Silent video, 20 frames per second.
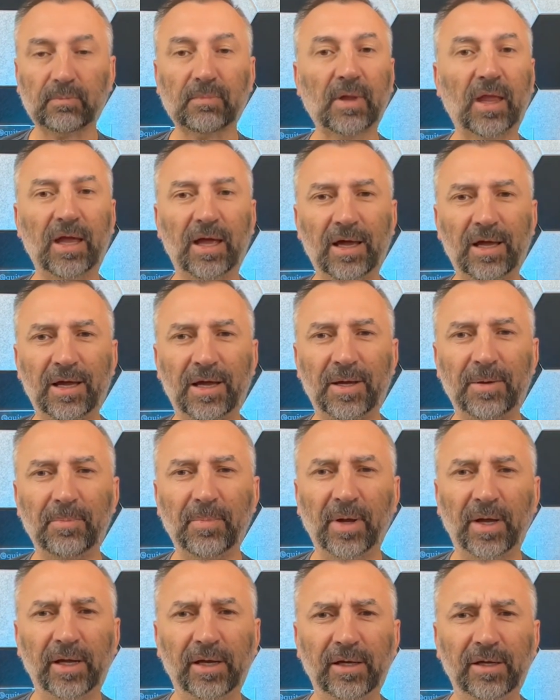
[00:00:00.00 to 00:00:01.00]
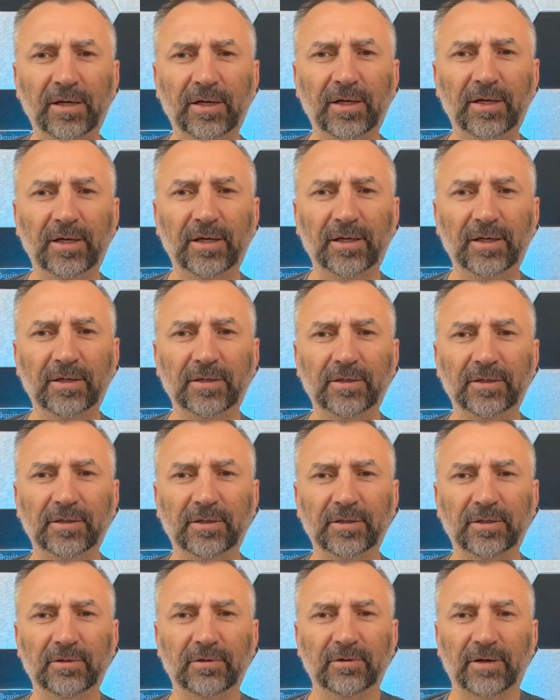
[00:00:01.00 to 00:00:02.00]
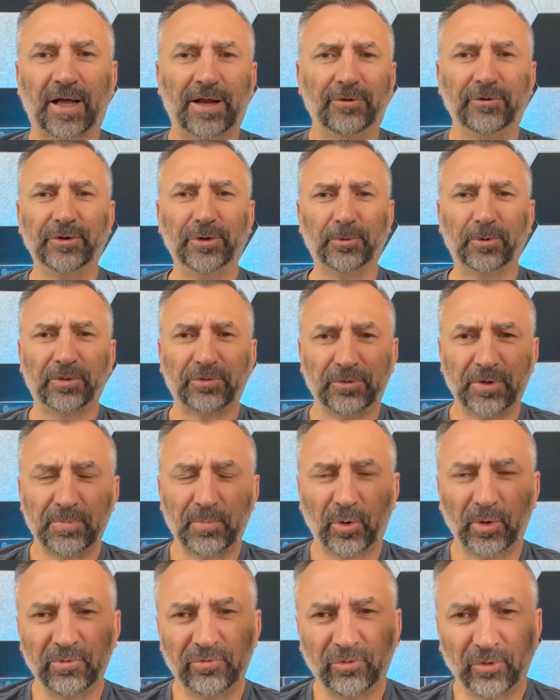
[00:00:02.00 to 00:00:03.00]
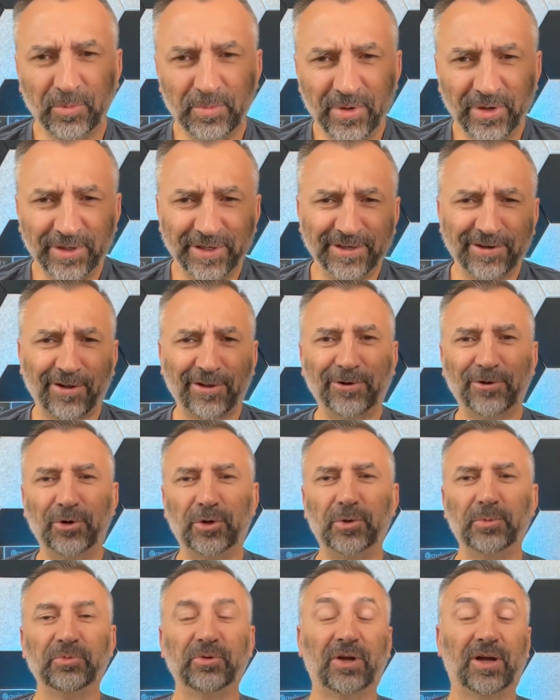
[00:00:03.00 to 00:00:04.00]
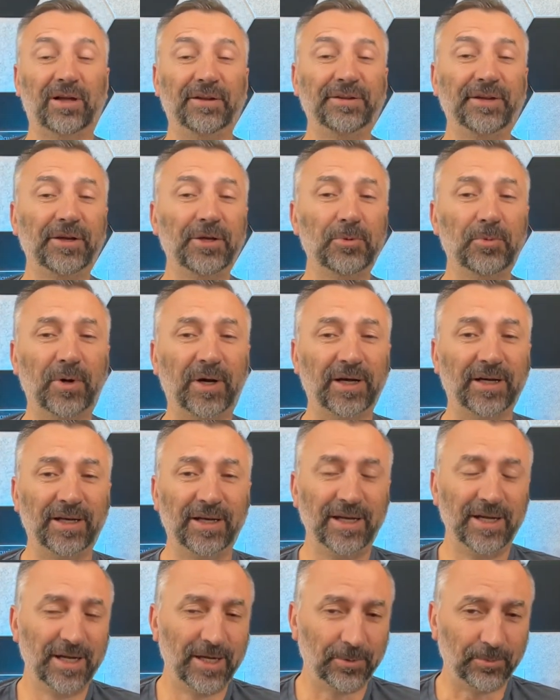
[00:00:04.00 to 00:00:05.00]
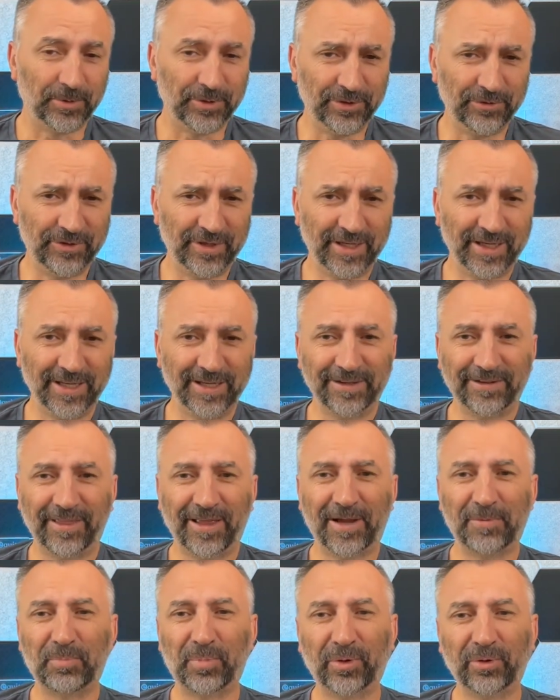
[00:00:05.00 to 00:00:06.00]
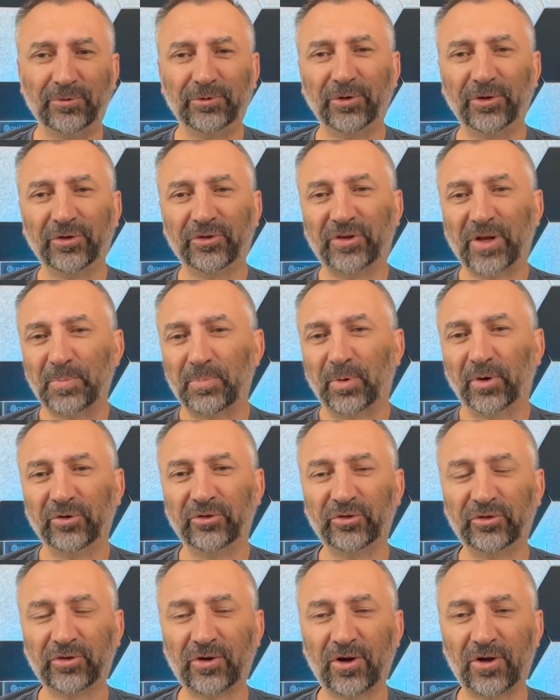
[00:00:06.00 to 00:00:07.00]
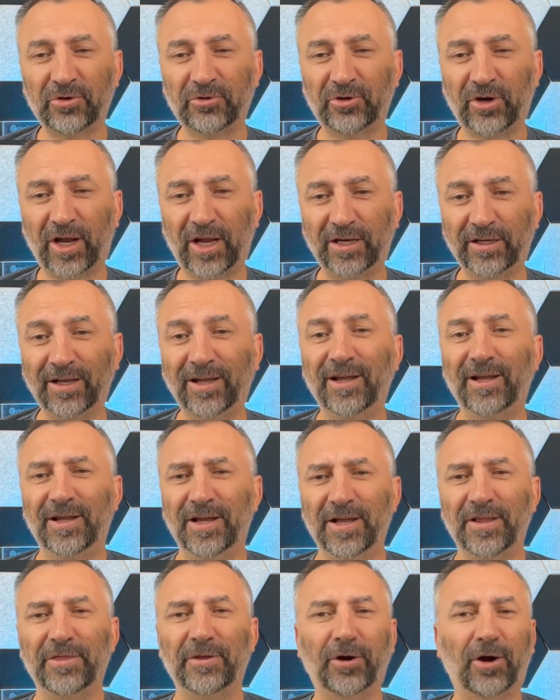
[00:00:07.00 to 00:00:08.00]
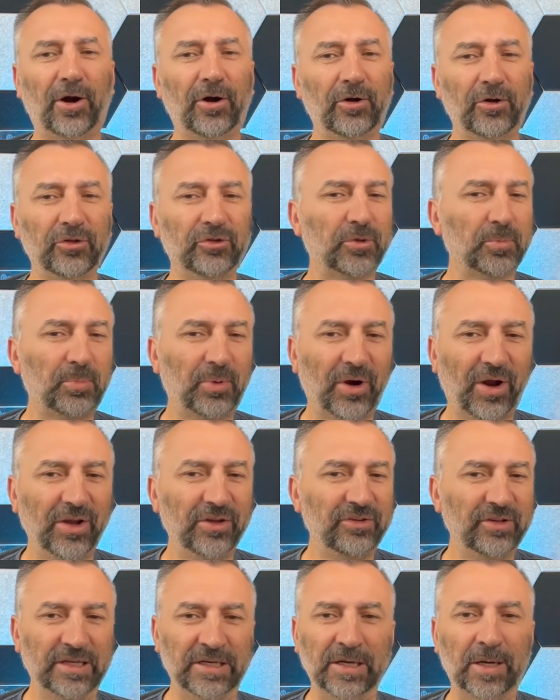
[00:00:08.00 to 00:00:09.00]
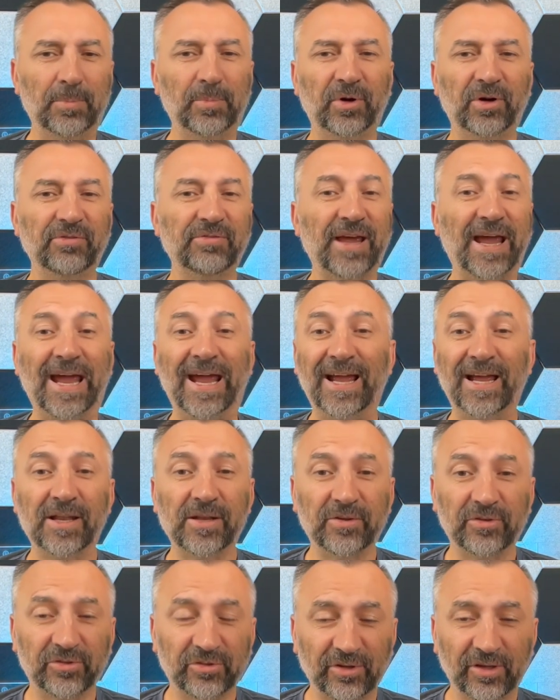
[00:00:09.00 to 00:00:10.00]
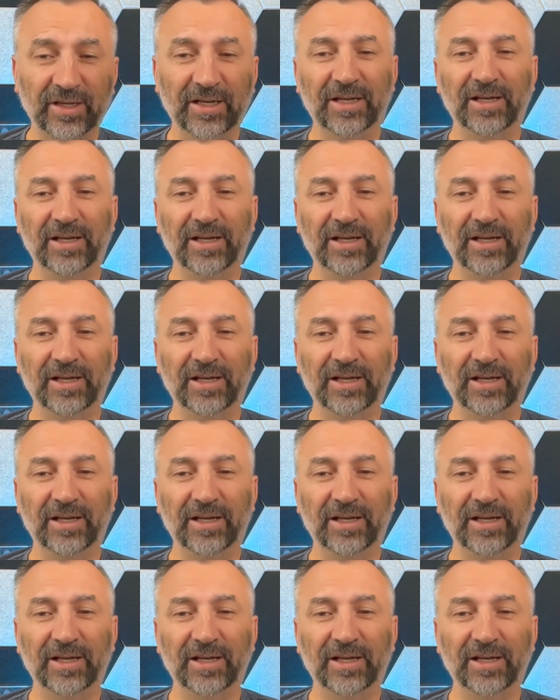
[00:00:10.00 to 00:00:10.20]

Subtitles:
I don't deal with $3.4 million homes. I'll tell you what, when you dig into that real estate purchase contract, there are a surprising number of ands.